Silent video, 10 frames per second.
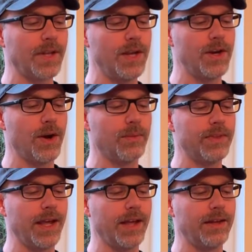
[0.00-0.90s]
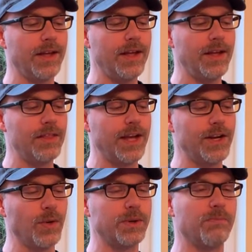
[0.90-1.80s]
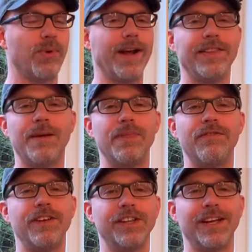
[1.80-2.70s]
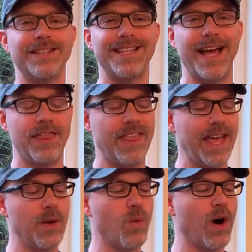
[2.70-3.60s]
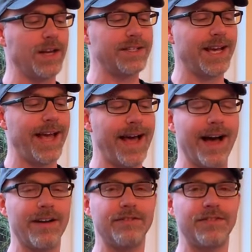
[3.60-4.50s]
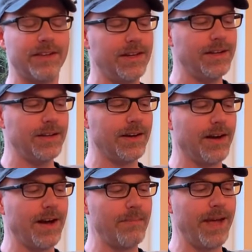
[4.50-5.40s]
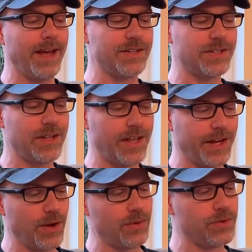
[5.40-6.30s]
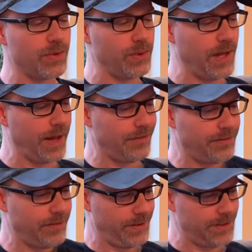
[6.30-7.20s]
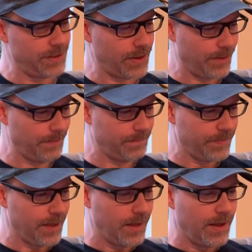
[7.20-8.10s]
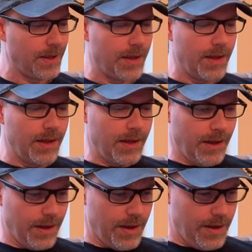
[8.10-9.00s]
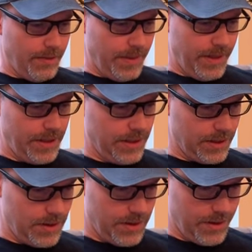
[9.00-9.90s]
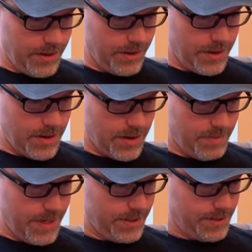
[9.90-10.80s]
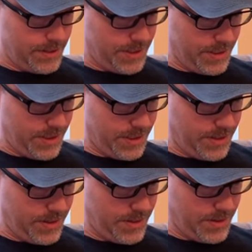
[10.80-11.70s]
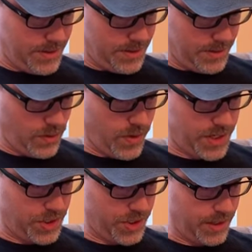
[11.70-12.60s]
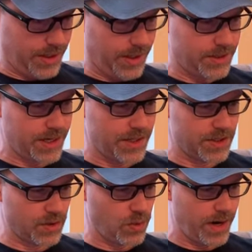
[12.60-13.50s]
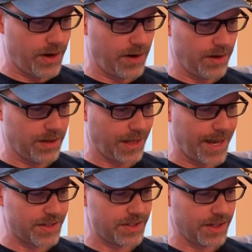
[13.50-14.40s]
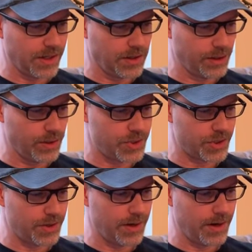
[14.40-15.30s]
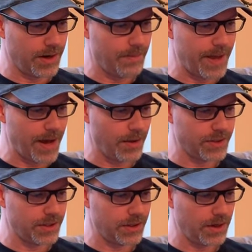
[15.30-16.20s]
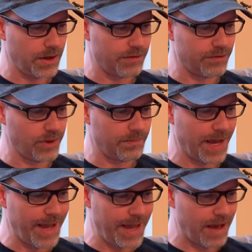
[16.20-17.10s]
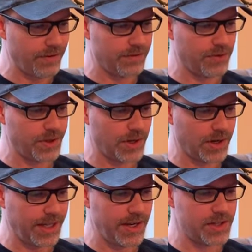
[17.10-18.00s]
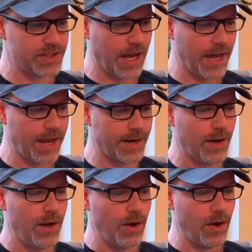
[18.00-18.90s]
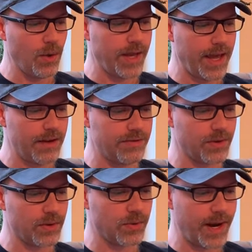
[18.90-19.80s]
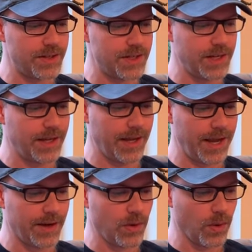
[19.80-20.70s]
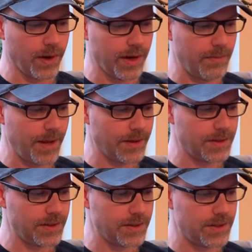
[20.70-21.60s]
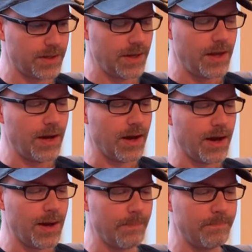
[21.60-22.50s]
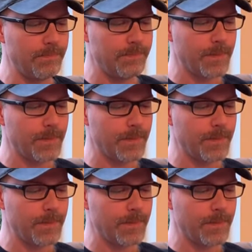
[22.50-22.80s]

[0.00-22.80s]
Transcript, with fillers: you know, they, they don't bring them the feelings that they want to have um, as they go through life. So, um, long comments here. Question, is a square glass enclosure about a foot by half a foot on each side okay for raising an orchid mantis? Um,